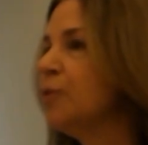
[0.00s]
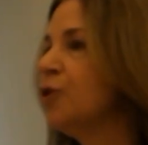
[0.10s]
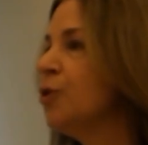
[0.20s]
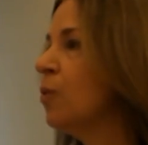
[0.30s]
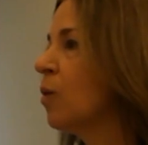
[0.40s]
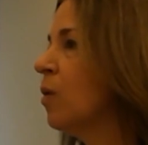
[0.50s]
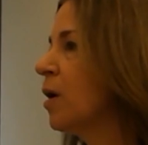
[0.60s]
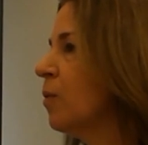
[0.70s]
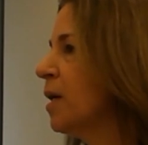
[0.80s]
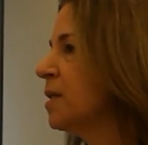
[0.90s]
to our
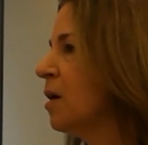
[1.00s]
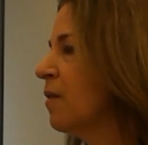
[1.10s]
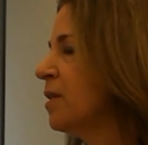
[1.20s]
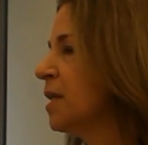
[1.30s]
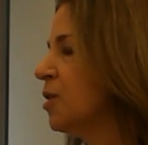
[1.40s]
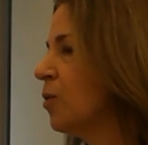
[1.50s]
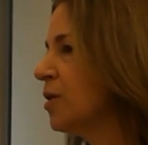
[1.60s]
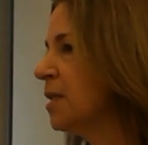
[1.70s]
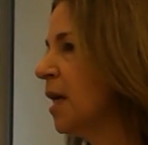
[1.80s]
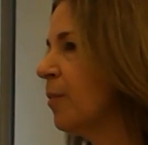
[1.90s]
waterways, obviously to
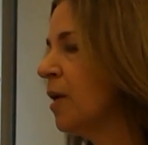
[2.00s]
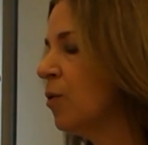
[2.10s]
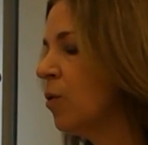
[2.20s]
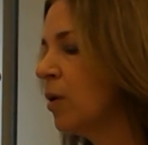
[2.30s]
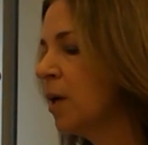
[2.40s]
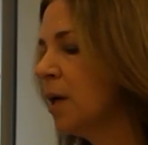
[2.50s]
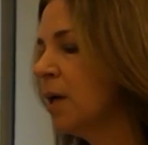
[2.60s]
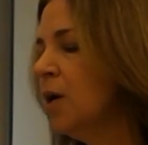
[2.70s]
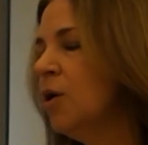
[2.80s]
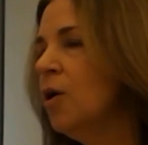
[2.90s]
our salmon and
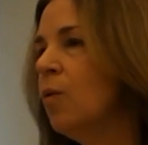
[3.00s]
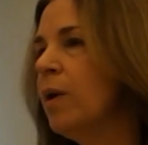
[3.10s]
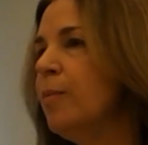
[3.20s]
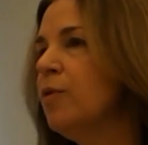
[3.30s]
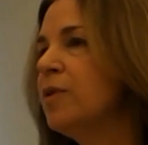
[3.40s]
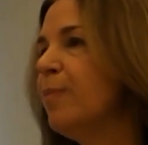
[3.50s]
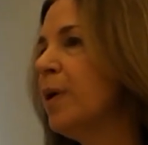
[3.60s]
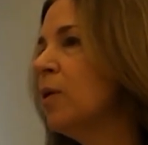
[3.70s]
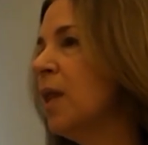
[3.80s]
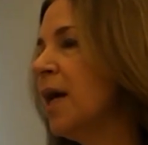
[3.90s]
orca. We moved a
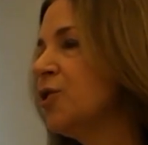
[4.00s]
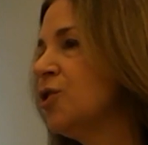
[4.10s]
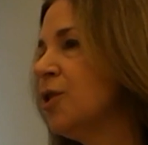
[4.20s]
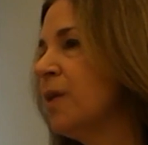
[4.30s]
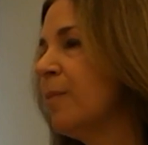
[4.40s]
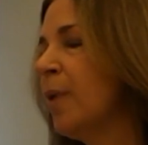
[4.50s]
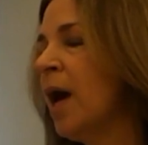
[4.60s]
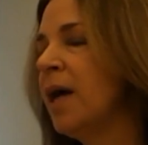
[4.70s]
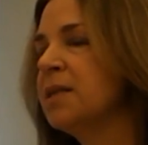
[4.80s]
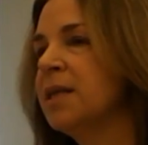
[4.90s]
bill last year that
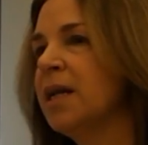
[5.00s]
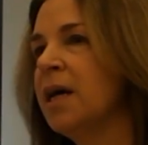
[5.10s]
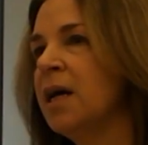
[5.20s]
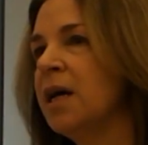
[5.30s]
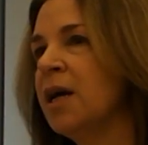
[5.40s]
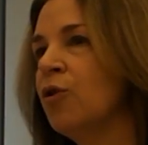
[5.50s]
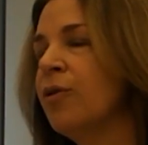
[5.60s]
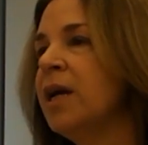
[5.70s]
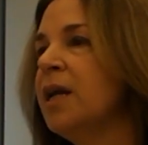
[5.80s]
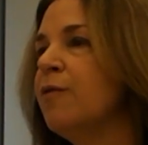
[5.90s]
passed that
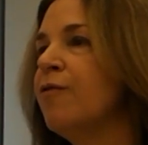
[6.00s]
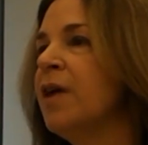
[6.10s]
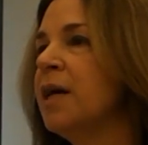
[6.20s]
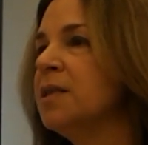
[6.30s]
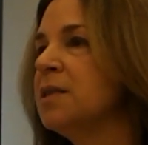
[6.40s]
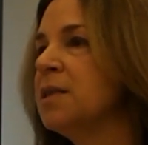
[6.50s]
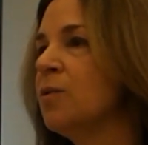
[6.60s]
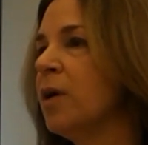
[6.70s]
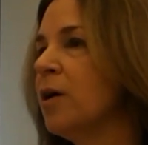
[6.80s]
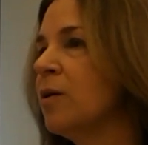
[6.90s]
created funds
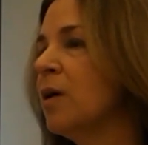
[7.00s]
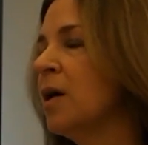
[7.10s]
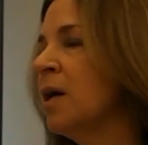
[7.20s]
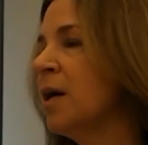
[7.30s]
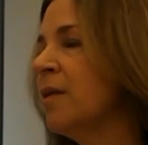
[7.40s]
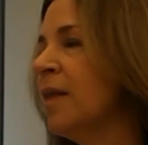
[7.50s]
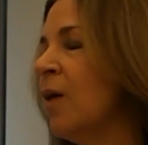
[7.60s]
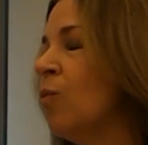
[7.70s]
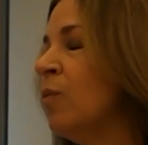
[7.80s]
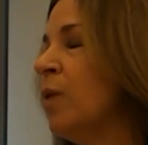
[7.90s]
where
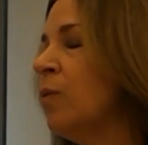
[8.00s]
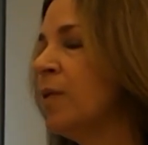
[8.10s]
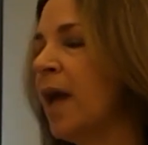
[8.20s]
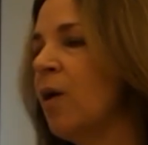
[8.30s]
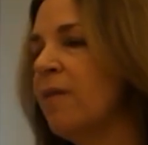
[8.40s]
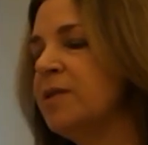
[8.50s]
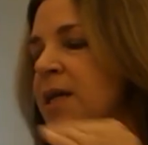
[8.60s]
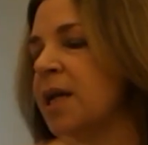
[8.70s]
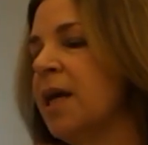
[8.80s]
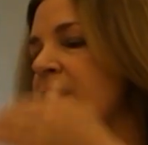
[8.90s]
we will now have
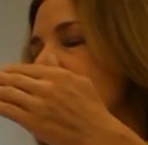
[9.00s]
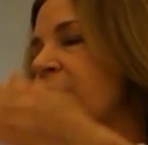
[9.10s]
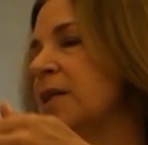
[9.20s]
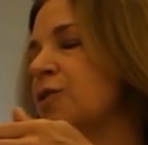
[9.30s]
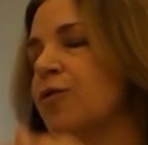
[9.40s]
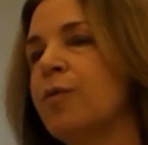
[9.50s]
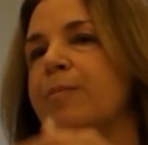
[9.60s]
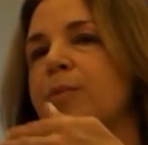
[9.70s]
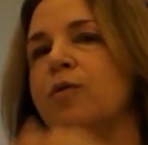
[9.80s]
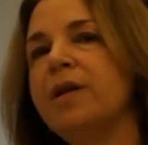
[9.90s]
dedicated funds for
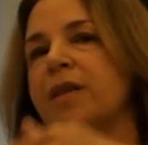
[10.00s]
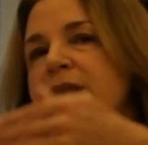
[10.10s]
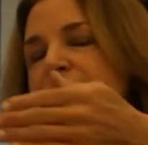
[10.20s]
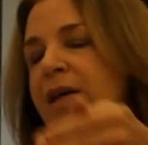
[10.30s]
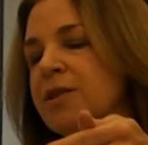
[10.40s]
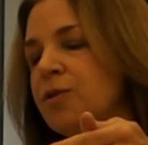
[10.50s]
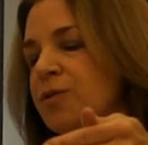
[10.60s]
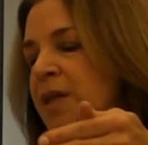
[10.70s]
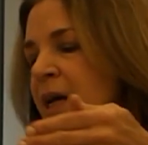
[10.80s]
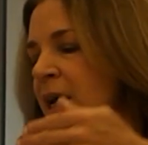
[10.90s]
removing these
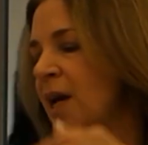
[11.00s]
vessels.